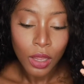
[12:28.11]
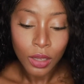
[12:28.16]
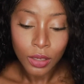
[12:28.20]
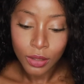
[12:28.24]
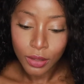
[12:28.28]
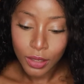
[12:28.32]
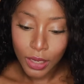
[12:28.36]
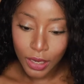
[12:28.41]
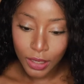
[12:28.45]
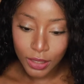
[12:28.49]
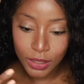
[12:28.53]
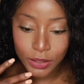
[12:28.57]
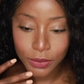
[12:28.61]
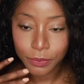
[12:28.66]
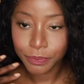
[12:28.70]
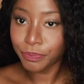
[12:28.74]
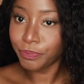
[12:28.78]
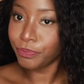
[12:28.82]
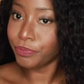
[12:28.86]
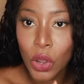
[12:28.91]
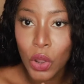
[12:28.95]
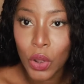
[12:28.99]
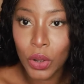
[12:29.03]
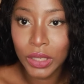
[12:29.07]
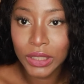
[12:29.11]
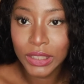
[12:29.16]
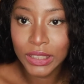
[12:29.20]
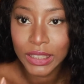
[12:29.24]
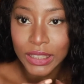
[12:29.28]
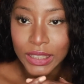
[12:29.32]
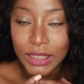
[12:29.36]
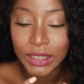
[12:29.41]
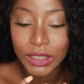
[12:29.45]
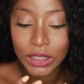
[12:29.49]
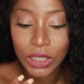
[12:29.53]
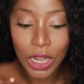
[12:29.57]
Next,
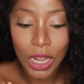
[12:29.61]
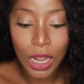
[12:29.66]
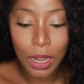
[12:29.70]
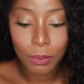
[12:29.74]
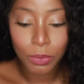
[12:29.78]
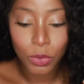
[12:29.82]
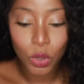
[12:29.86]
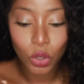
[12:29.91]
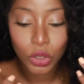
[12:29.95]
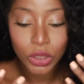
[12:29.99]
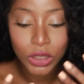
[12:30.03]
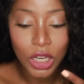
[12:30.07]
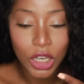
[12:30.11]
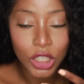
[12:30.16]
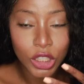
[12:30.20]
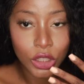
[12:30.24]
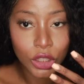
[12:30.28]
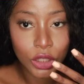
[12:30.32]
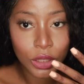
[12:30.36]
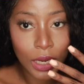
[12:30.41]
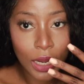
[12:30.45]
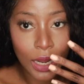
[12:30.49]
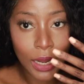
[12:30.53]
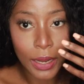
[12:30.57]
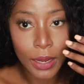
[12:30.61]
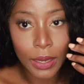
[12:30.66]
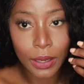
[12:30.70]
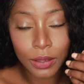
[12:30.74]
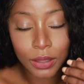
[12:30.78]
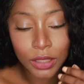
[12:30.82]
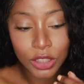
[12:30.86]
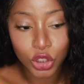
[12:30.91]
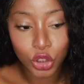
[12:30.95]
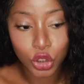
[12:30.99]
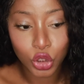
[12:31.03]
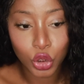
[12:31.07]
since those are I
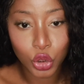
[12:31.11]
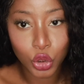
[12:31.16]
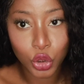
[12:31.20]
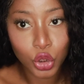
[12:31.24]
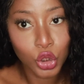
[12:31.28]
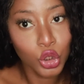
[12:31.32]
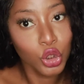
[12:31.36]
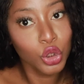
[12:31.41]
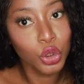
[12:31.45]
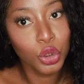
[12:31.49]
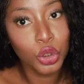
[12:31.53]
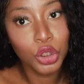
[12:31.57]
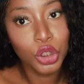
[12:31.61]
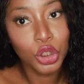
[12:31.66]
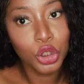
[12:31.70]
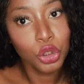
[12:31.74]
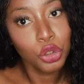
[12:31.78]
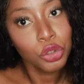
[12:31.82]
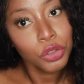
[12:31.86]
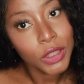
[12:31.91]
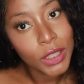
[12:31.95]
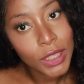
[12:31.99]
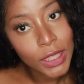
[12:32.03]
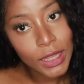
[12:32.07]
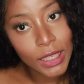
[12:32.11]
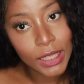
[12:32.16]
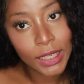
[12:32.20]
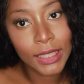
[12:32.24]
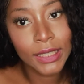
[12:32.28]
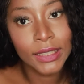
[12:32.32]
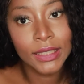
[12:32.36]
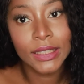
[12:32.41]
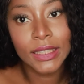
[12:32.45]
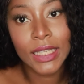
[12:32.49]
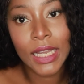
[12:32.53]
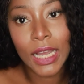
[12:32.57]
introduced you to the three
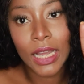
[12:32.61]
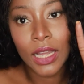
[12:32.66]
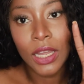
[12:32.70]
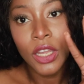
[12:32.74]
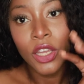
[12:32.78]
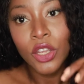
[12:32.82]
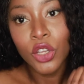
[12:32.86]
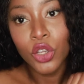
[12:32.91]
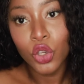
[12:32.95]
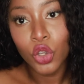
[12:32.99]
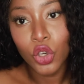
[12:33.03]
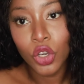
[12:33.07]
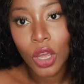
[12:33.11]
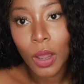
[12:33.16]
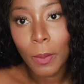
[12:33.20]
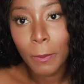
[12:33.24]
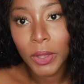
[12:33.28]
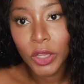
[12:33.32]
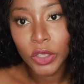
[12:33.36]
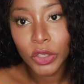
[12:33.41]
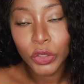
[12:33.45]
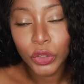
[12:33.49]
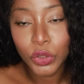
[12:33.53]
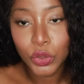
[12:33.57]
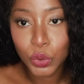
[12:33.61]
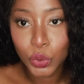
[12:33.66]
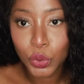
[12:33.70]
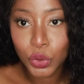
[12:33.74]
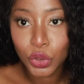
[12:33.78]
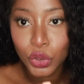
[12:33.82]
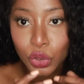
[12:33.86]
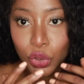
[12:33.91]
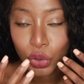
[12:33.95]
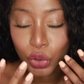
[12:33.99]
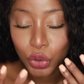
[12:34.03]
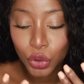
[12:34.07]
things that you normally use
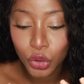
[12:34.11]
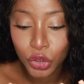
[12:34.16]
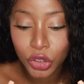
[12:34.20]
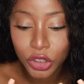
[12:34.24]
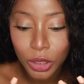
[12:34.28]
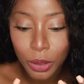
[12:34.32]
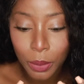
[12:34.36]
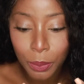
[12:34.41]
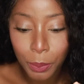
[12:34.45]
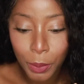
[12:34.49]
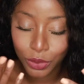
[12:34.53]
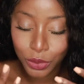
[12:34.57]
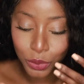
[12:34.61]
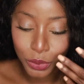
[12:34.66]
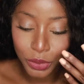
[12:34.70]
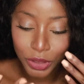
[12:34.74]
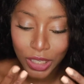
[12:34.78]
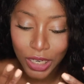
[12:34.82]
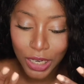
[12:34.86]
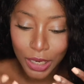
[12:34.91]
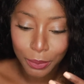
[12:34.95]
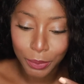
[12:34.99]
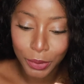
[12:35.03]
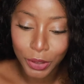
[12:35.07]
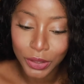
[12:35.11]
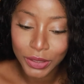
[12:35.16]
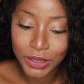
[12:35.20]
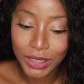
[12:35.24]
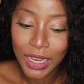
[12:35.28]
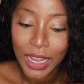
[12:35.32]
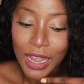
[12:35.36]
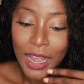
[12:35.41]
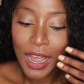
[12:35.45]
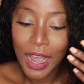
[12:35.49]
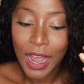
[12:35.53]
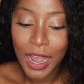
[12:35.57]
to do your eyebrows.
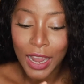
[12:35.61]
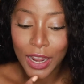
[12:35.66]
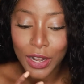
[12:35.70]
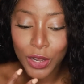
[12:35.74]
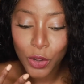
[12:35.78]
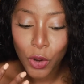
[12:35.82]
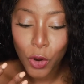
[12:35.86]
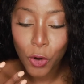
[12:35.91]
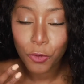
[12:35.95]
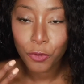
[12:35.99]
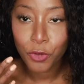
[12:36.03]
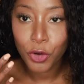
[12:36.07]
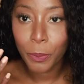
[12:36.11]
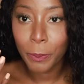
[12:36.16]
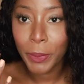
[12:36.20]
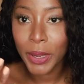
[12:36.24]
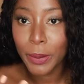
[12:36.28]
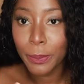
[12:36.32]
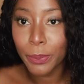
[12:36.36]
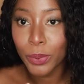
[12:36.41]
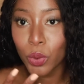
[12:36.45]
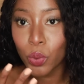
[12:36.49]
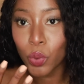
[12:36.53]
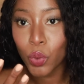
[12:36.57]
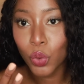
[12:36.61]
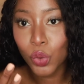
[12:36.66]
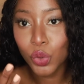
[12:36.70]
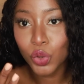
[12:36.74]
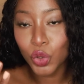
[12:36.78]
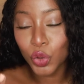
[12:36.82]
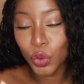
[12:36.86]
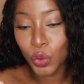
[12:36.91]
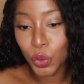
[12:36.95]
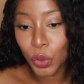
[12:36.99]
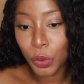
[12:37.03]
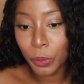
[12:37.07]
I know for people who
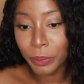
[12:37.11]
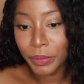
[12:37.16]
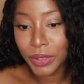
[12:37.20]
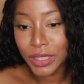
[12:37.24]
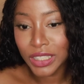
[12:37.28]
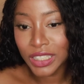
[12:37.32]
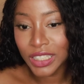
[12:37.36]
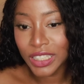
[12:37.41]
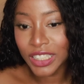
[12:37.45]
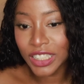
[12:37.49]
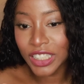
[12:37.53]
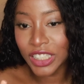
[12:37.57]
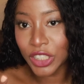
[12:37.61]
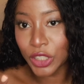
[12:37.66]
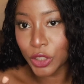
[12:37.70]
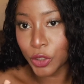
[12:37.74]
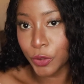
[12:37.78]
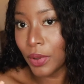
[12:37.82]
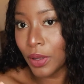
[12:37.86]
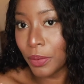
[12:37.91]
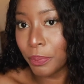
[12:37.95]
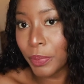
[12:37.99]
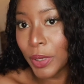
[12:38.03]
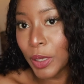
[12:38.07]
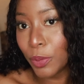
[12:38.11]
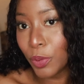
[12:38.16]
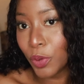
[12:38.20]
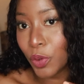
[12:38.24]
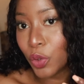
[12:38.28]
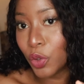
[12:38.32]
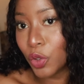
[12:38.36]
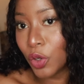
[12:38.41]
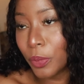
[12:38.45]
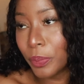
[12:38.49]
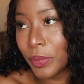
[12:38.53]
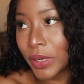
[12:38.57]
know me, you know, people who
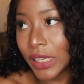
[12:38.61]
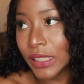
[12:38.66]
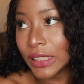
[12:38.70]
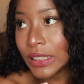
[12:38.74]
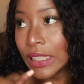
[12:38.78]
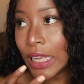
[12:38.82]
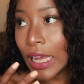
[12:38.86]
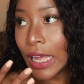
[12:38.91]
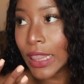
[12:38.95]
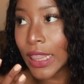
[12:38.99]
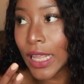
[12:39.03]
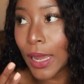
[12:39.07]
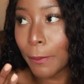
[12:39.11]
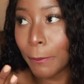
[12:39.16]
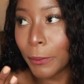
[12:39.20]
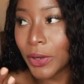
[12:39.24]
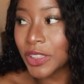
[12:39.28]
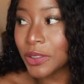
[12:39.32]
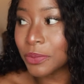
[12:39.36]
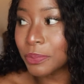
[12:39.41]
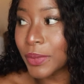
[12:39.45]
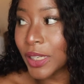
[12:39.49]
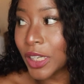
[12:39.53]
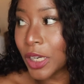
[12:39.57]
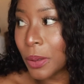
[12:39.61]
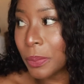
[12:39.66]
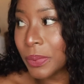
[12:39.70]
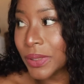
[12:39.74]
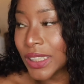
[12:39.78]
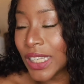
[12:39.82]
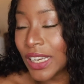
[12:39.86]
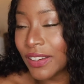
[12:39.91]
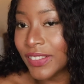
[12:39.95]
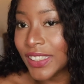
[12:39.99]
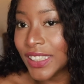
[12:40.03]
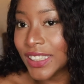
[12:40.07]
know me is not that much makeup
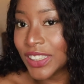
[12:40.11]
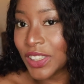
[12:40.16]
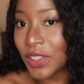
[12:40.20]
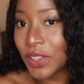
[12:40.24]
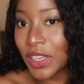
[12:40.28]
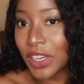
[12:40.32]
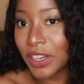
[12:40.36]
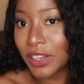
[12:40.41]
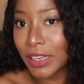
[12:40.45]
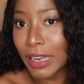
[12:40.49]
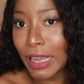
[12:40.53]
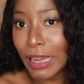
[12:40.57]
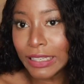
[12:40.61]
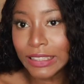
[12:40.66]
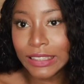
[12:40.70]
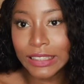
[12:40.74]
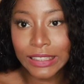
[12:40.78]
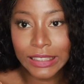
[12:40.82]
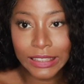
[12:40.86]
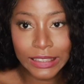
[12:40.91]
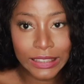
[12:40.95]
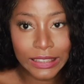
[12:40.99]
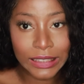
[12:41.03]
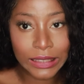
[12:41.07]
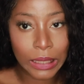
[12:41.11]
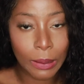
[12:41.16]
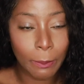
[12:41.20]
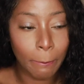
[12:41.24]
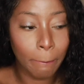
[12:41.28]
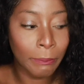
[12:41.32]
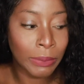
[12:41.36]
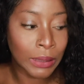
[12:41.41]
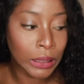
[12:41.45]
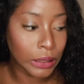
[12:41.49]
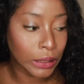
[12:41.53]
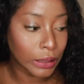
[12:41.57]
savvy, so they're like, geez,
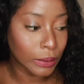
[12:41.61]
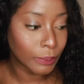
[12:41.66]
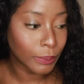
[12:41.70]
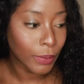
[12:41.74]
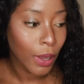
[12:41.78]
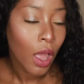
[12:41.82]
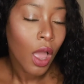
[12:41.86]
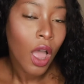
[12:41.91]
Pim,